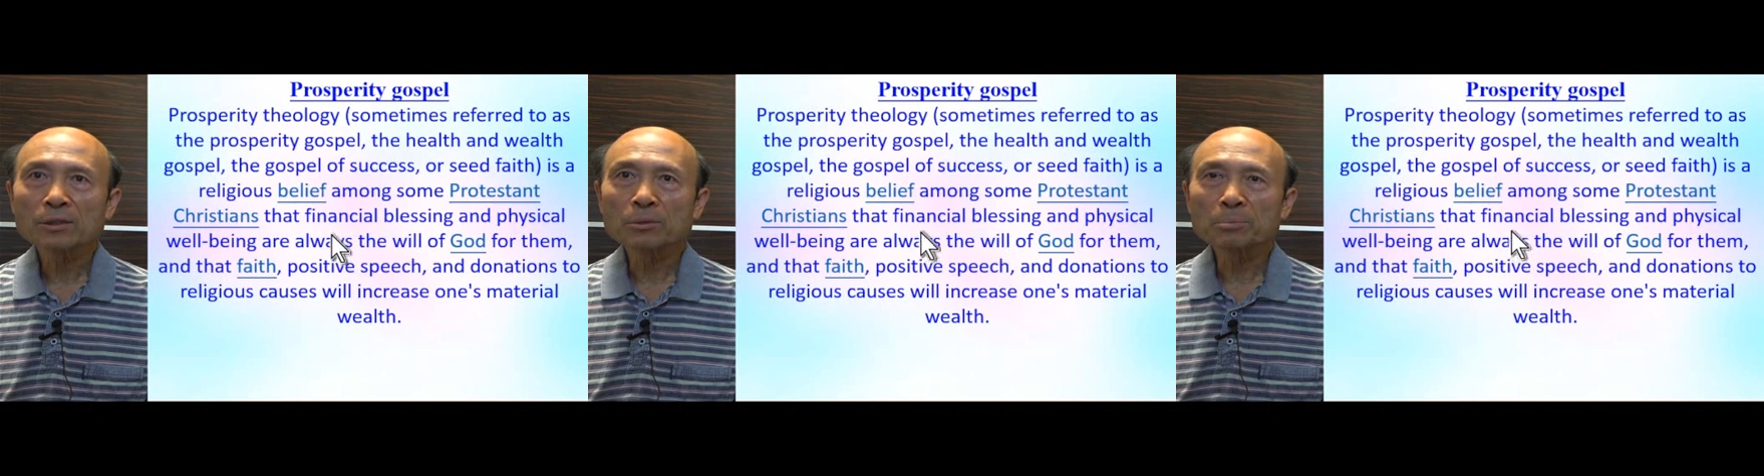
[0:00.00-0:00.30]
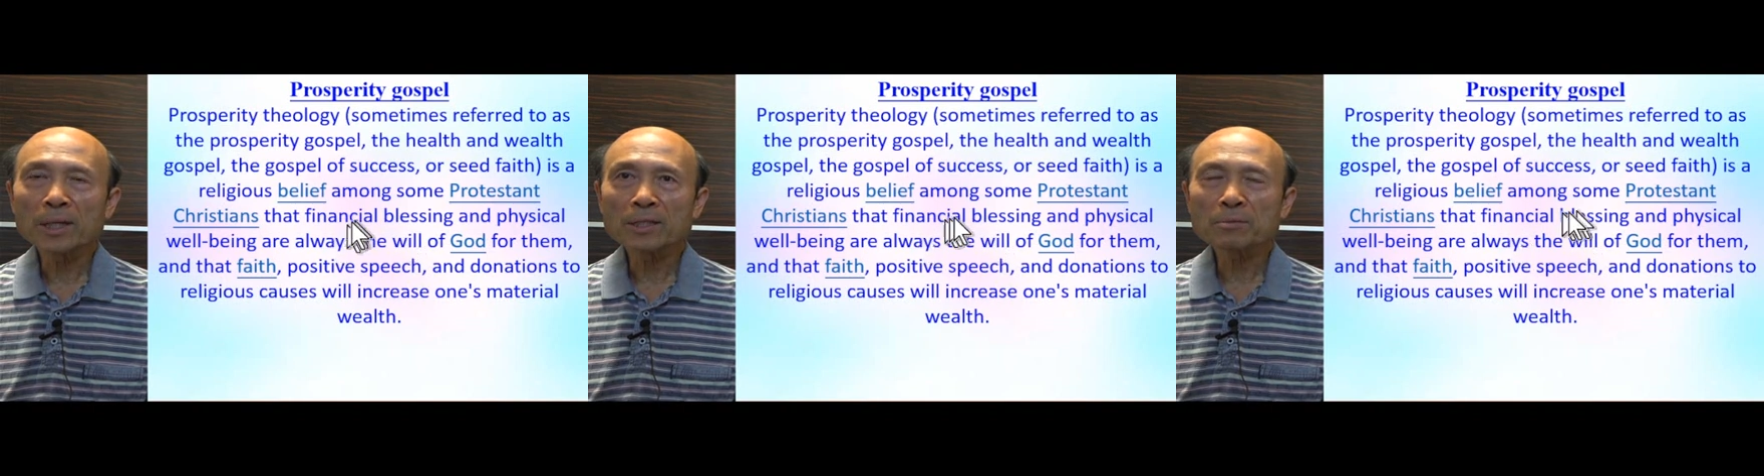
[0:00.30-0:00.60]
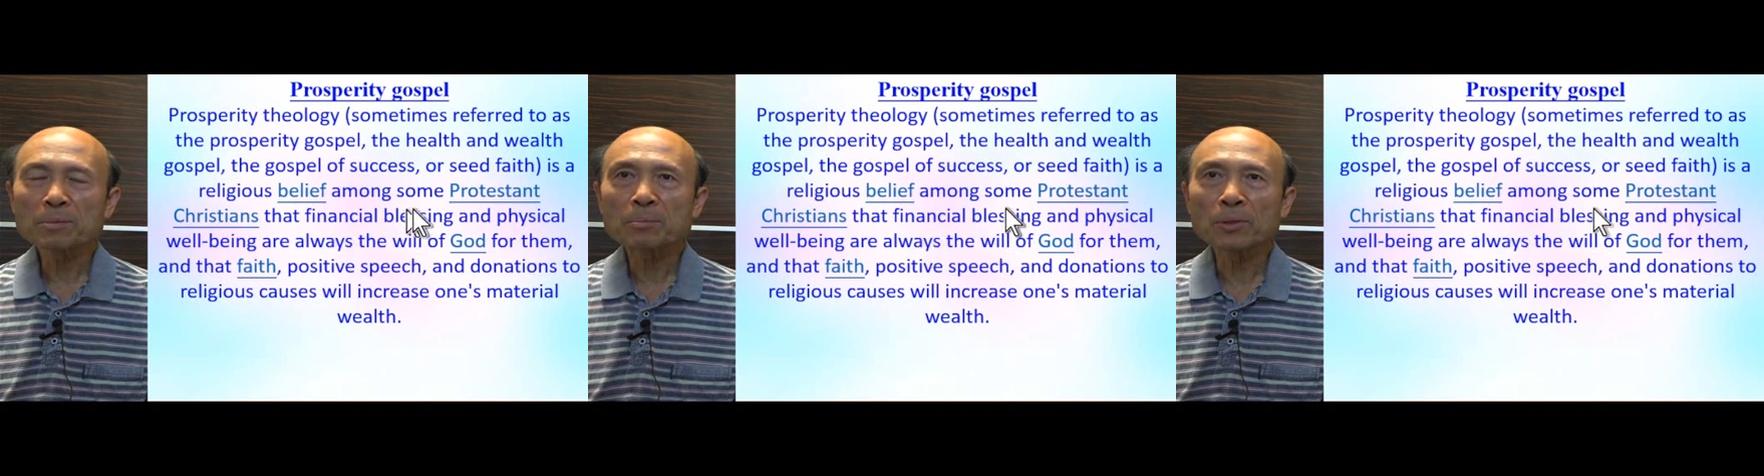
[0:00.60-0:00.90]
to
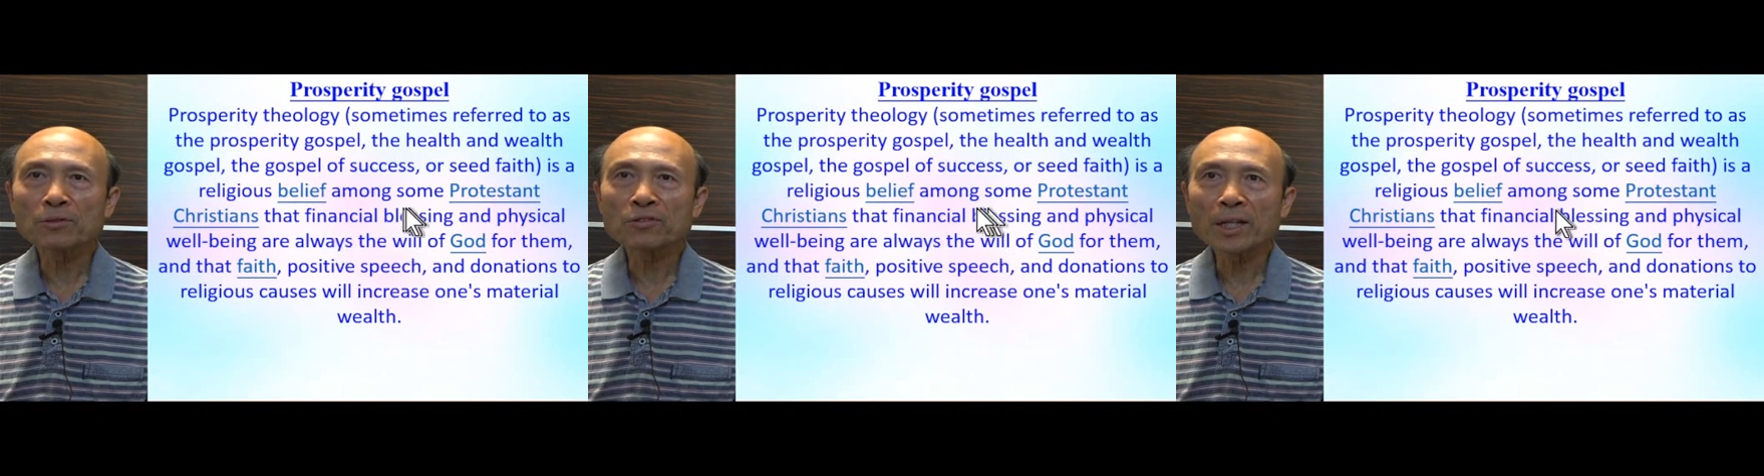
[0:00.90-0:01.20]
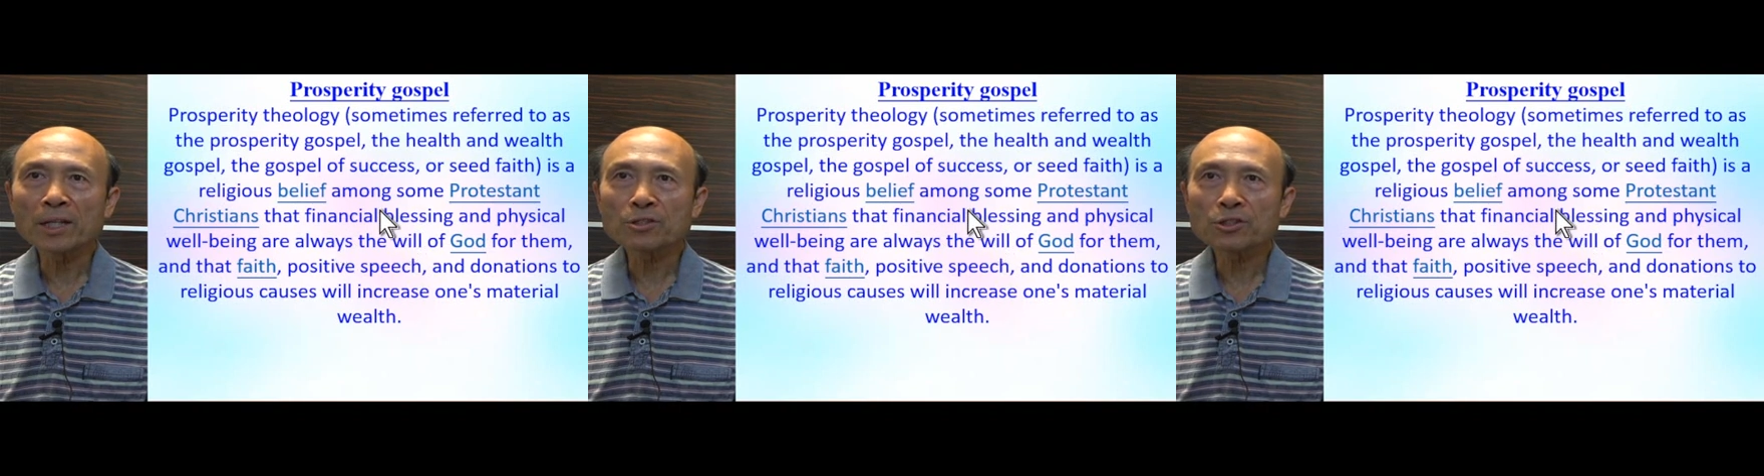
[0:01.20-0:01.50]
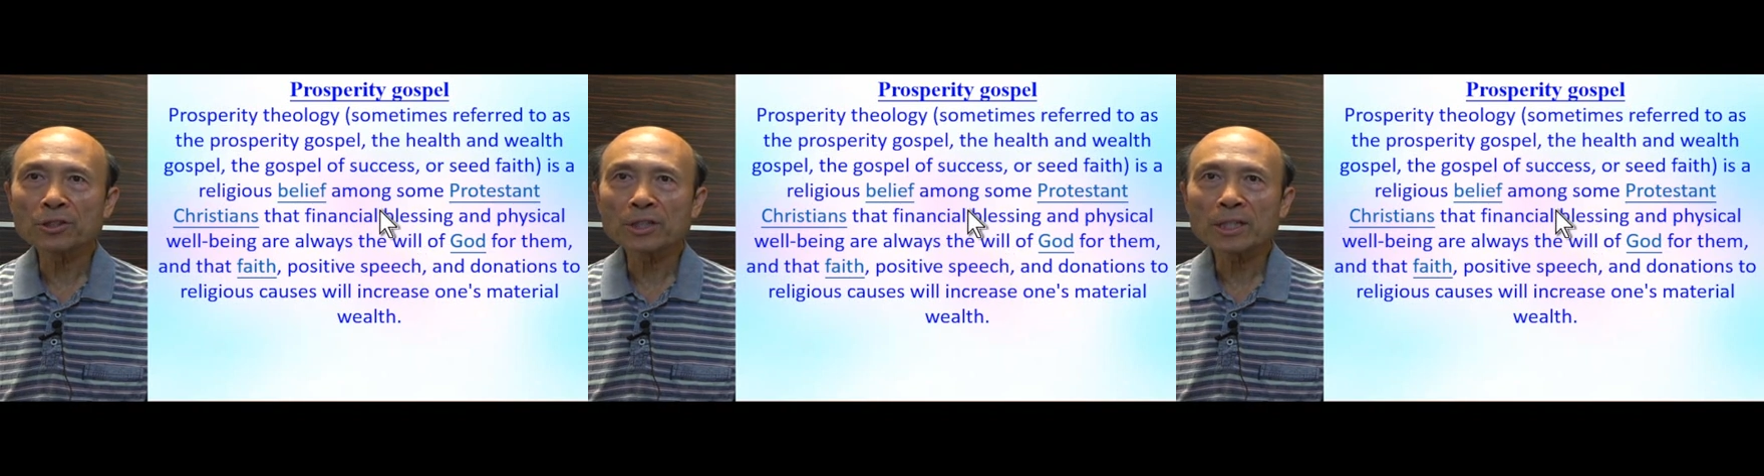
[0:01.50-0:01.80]
bless people
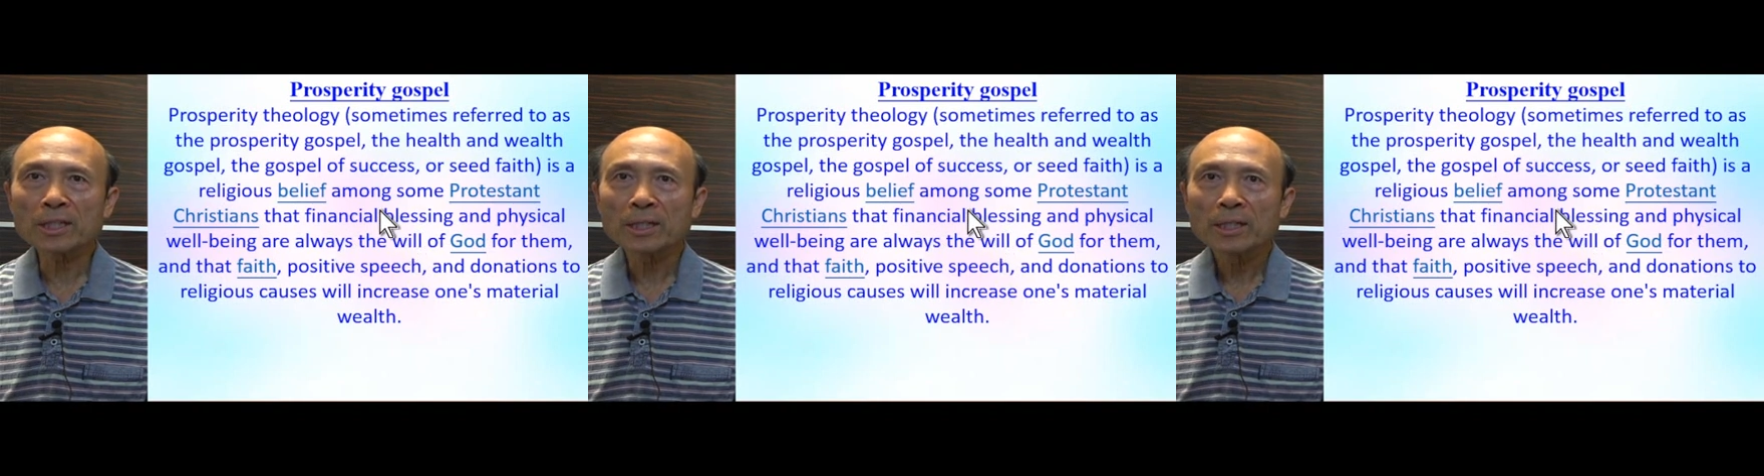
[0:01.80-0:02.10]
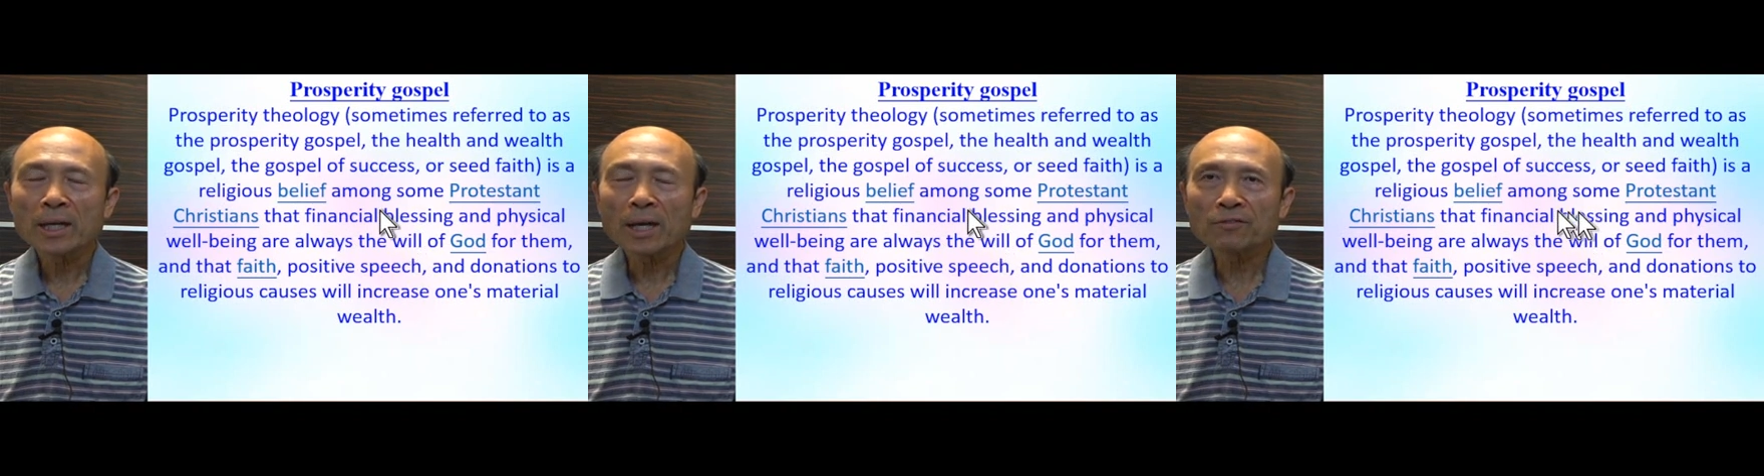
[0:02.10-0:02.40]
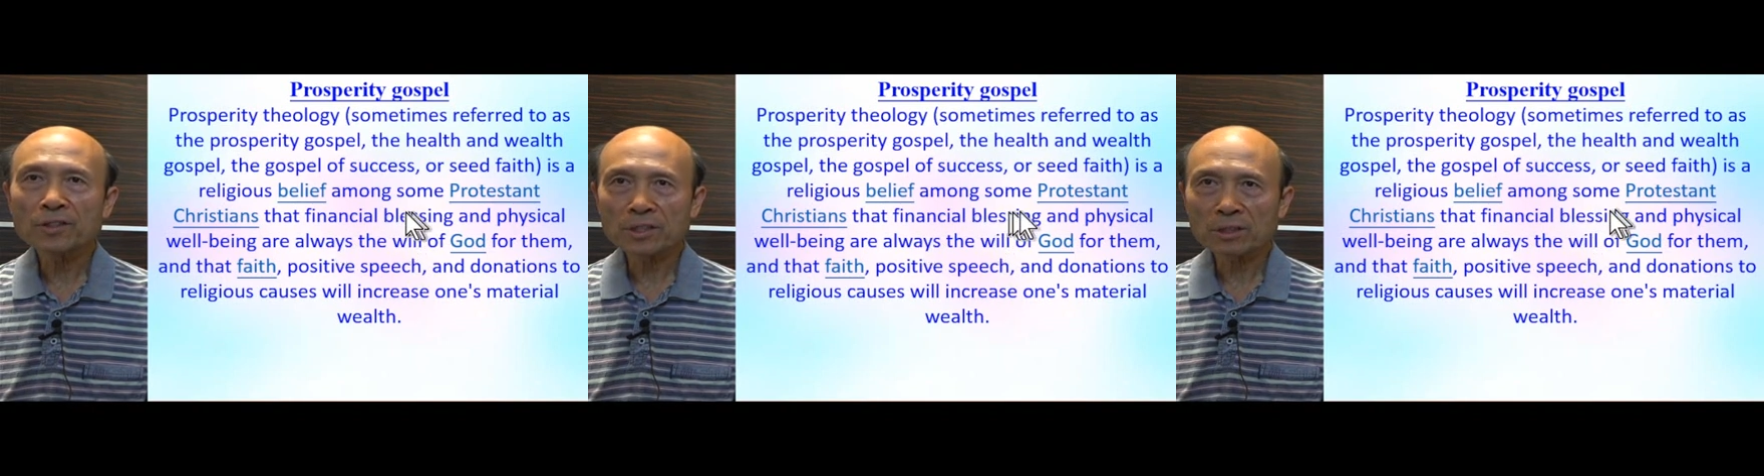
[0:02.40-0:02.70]
financially
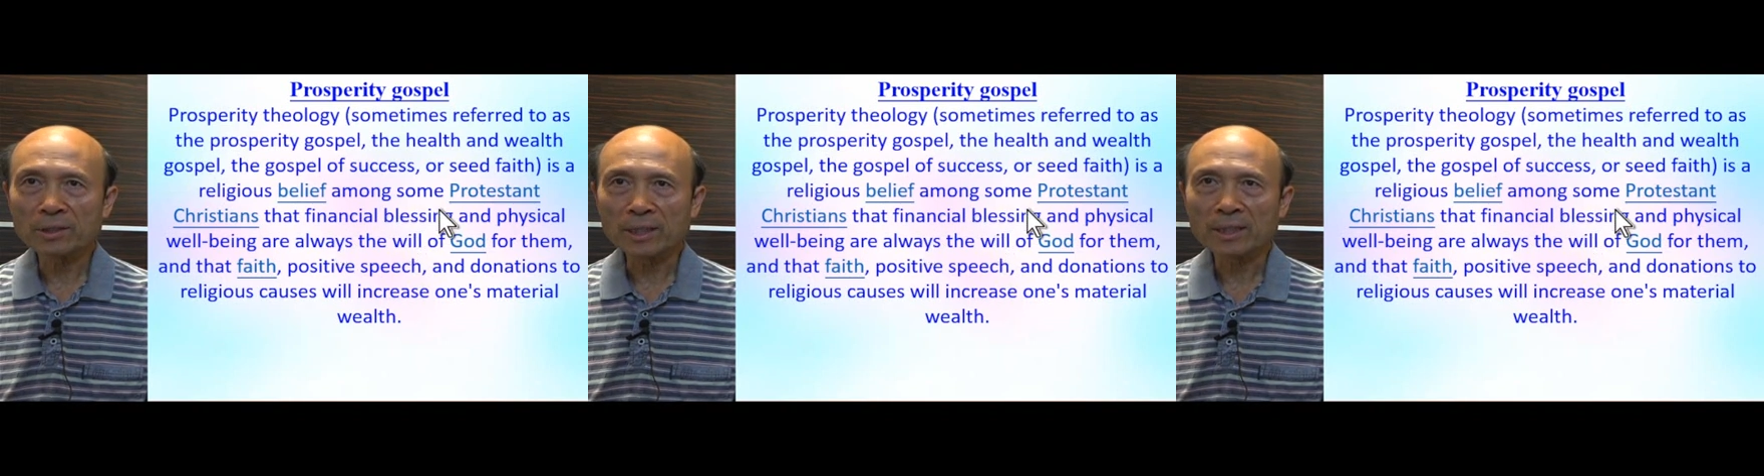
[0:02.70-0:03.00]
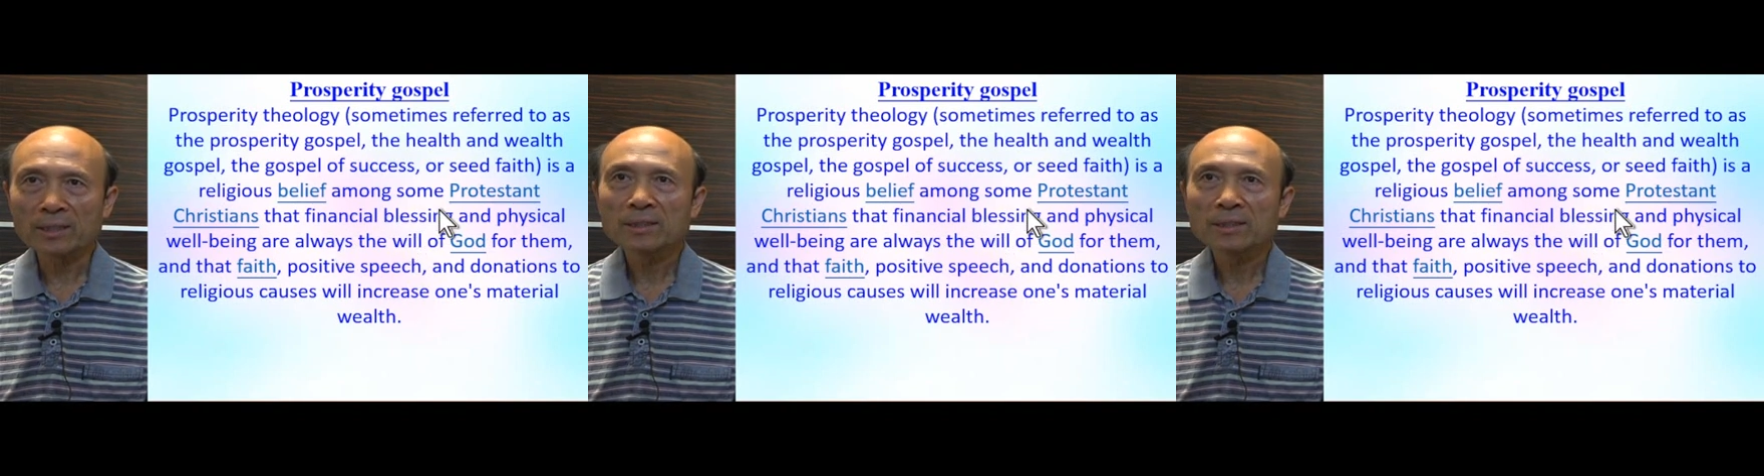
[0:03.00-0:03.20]
and physically.